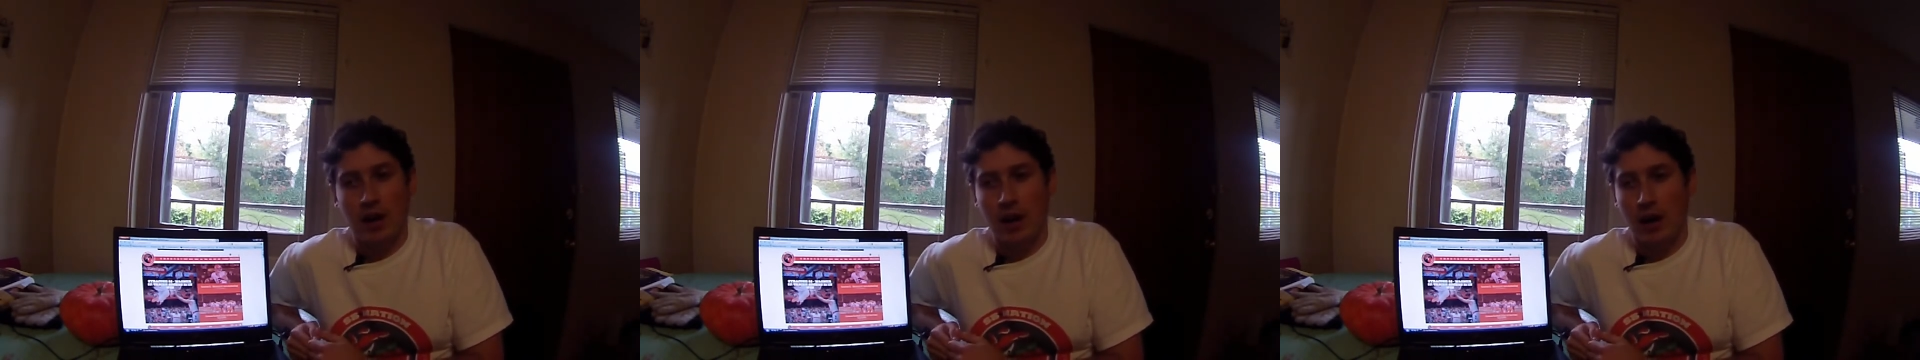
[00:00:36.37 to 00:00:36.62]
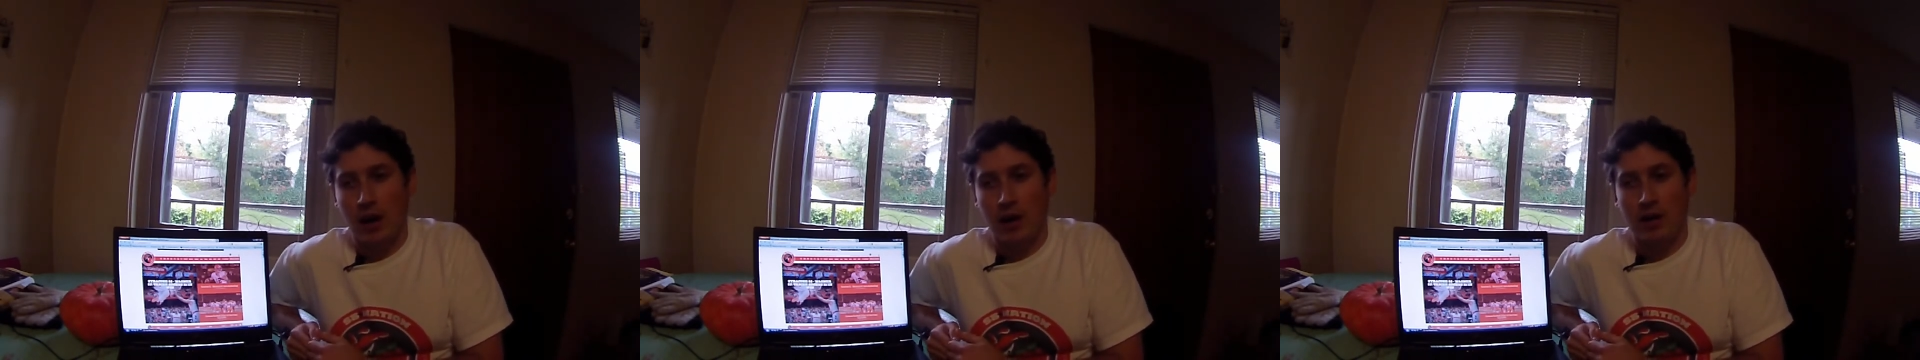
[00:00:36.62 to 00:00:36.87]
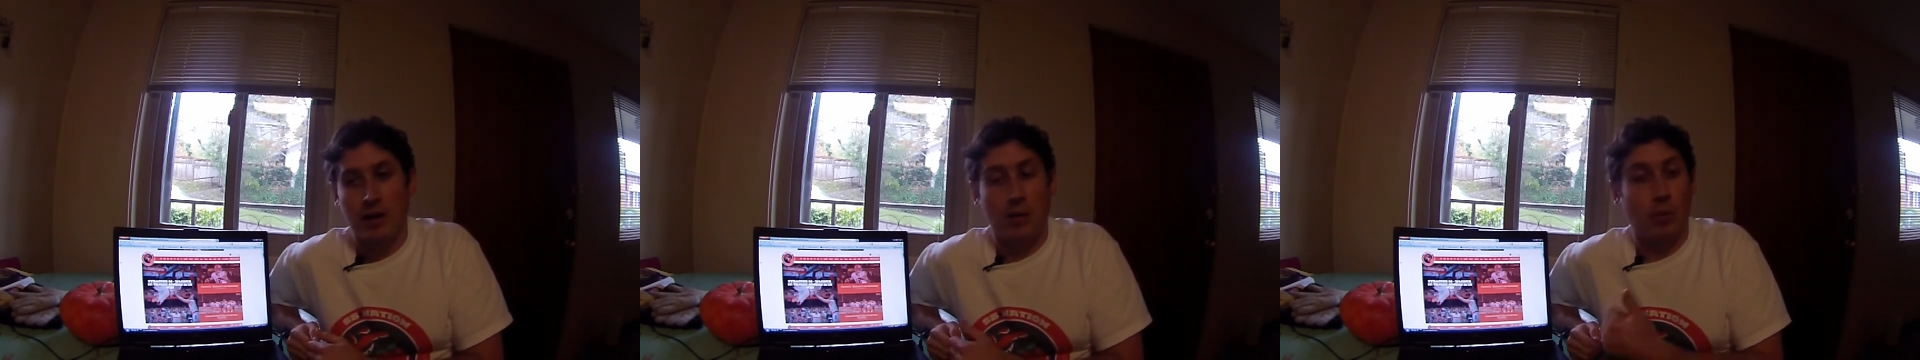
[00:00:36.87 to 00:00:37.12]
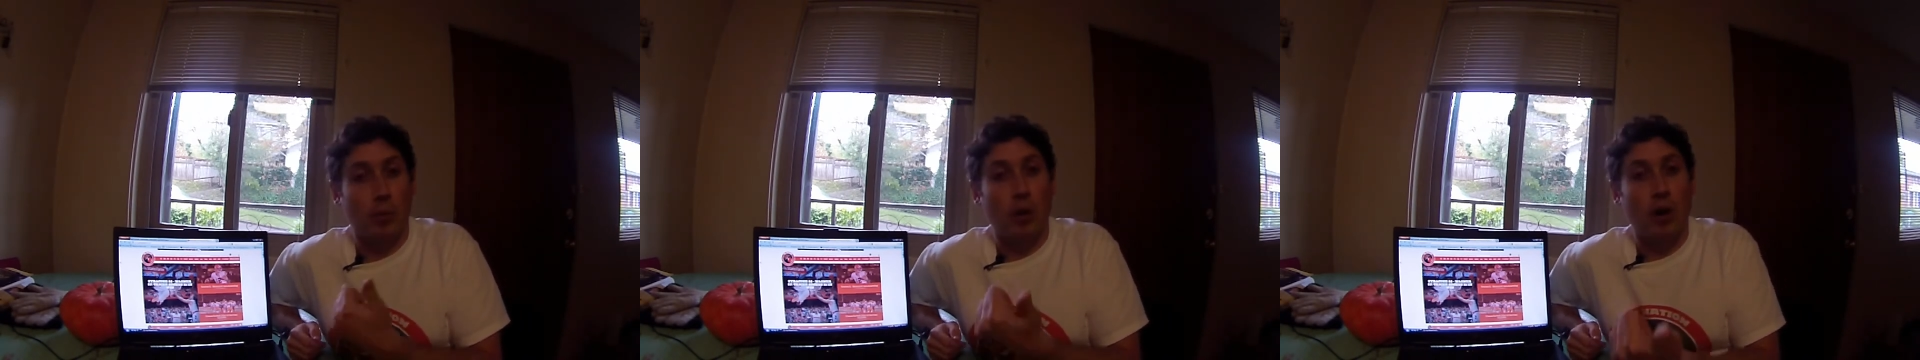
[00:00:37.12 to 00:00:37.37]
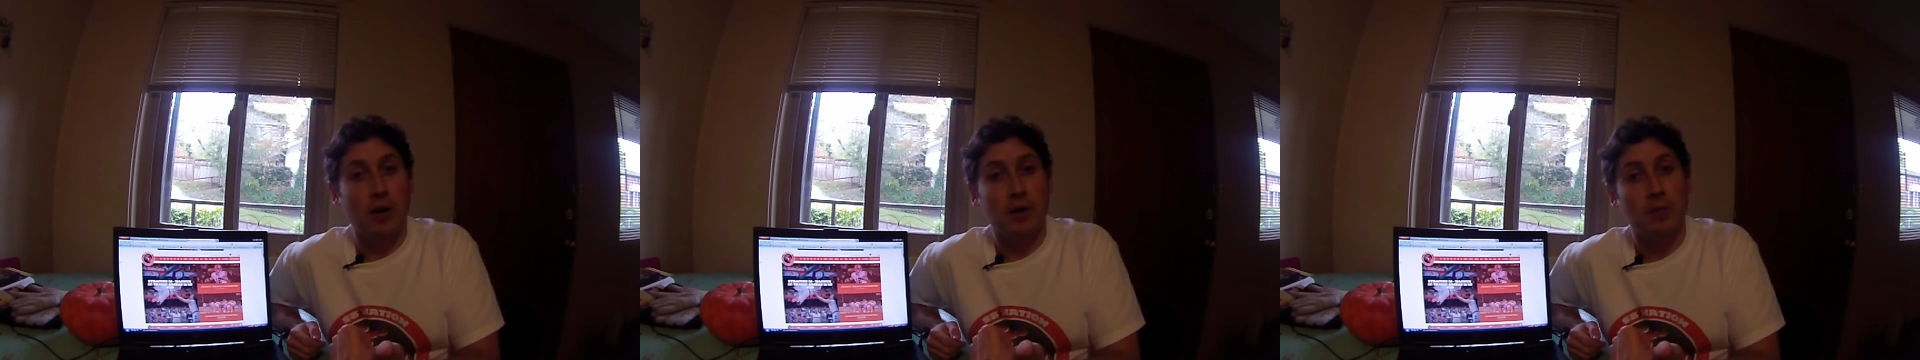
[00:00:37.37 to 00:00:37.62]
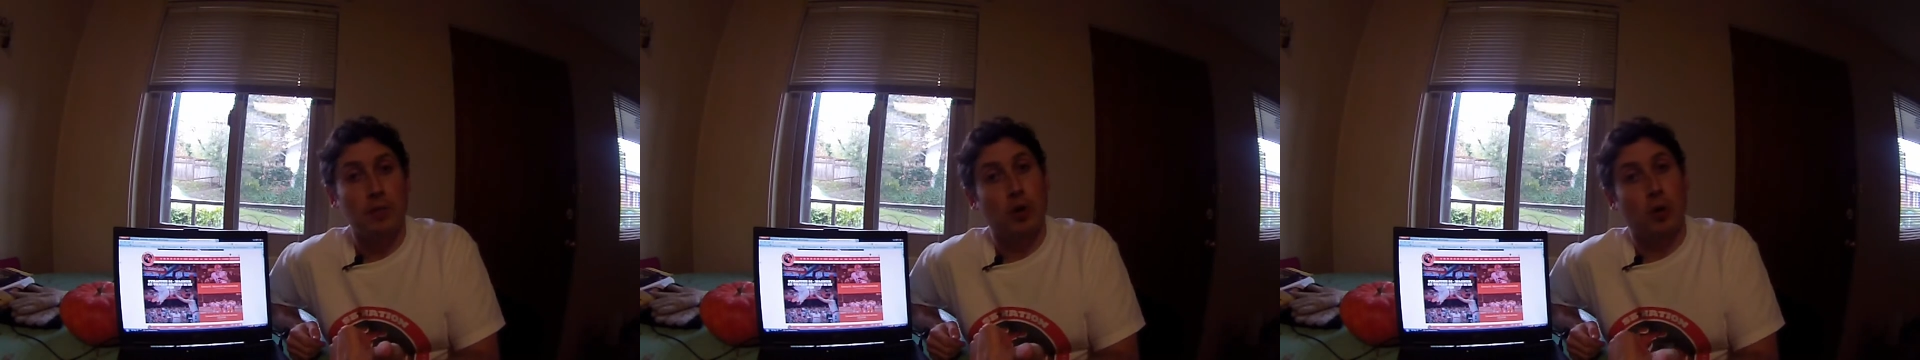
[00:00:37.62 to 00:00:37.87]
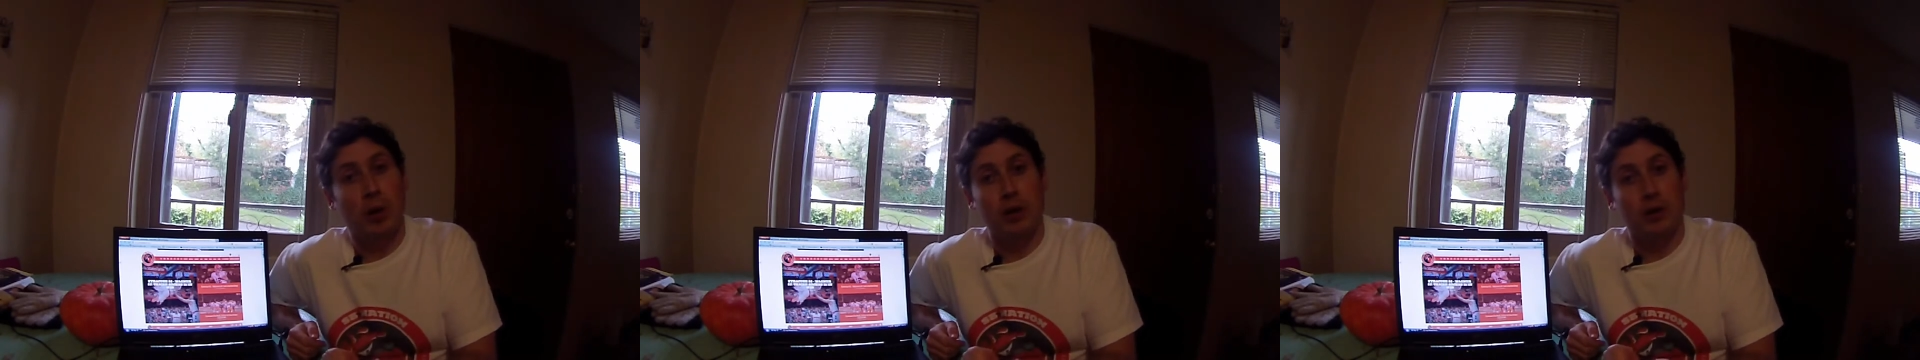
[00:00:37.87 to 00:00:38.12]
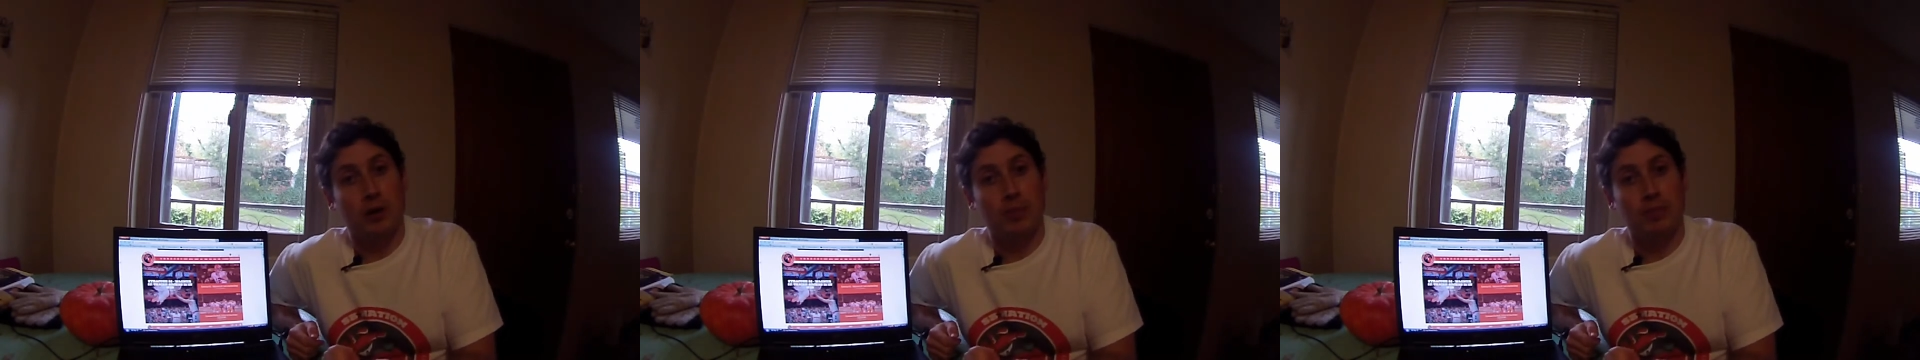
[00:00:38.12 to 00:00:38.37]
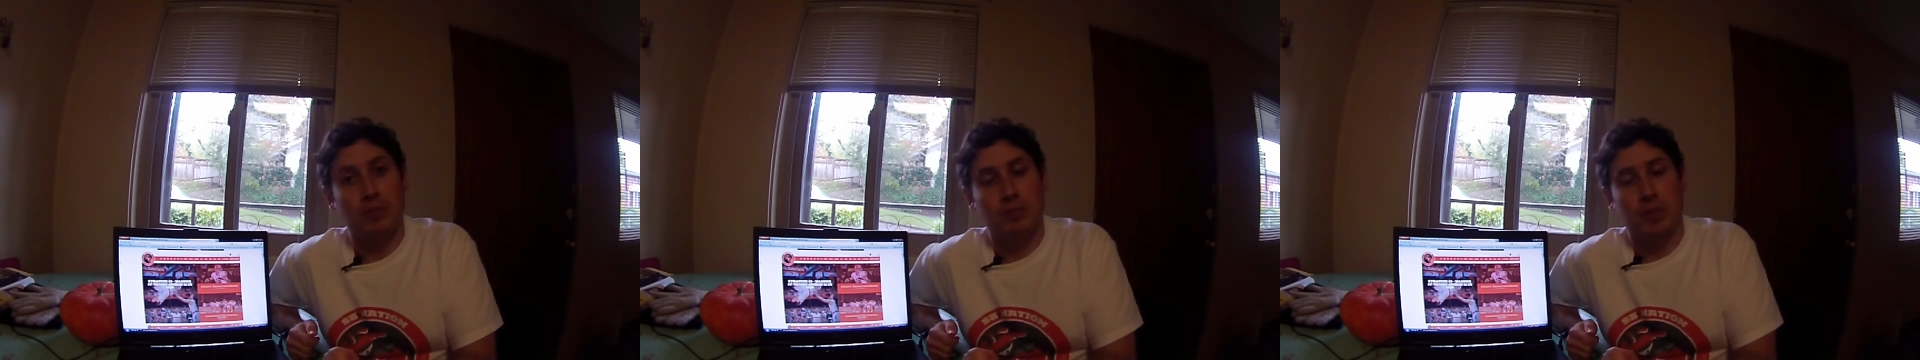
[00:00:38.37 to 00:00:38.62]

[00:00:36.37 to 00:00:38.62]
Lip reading: Number one, you're welcome,